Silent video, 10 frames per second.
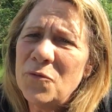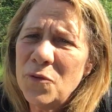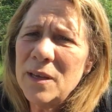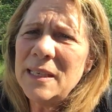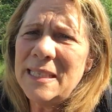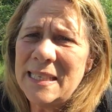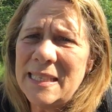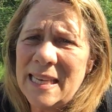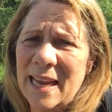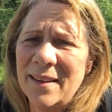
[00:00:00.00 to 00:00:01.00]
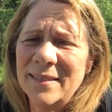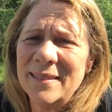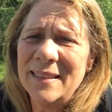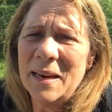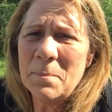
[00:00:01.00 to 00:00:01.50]
really sit
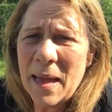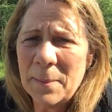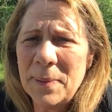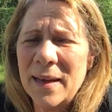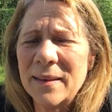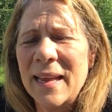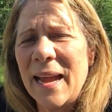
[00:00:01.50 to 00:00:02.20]
down and map out